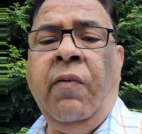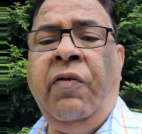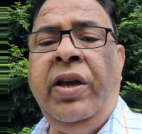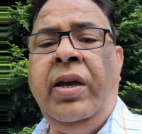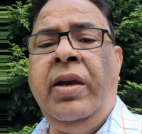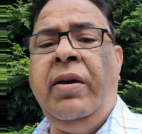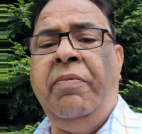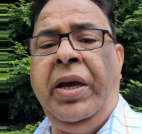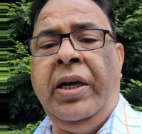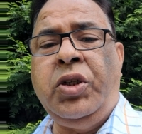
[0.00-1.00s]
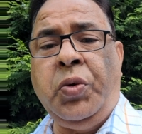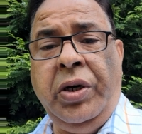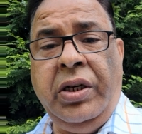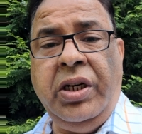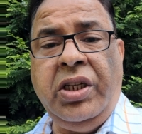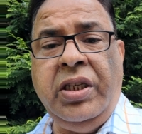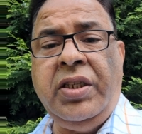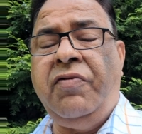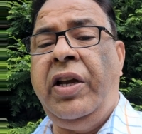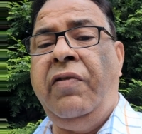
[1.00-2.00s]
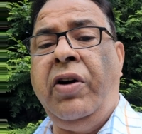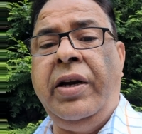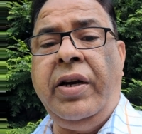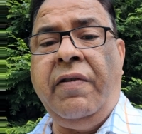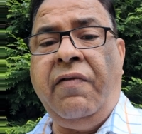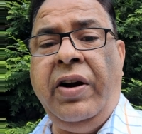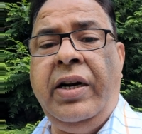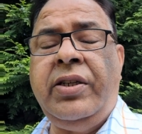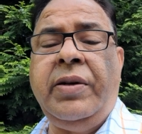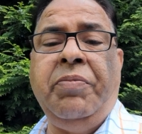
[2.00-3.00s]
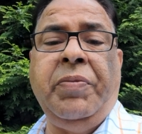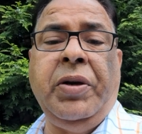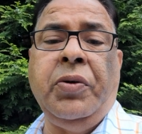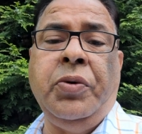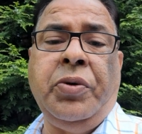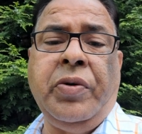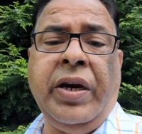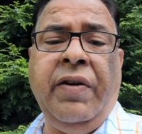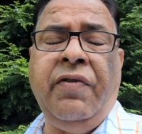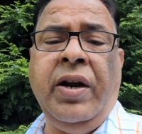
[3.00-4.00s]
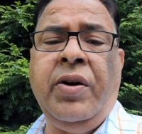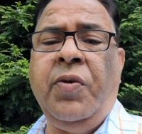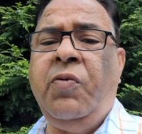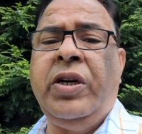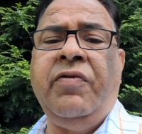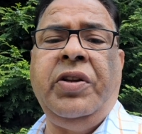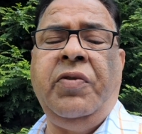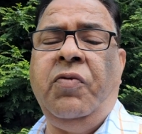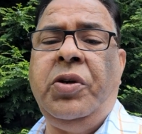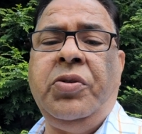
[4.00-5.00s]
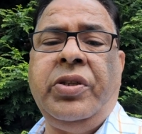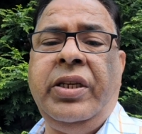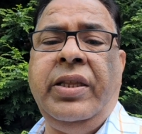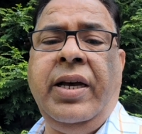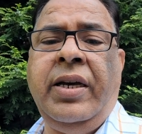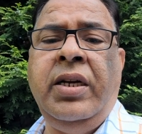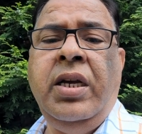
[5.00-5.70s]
We make sweet dishes, we invite our friends, some people go to graveyard, or whatever you want to say that.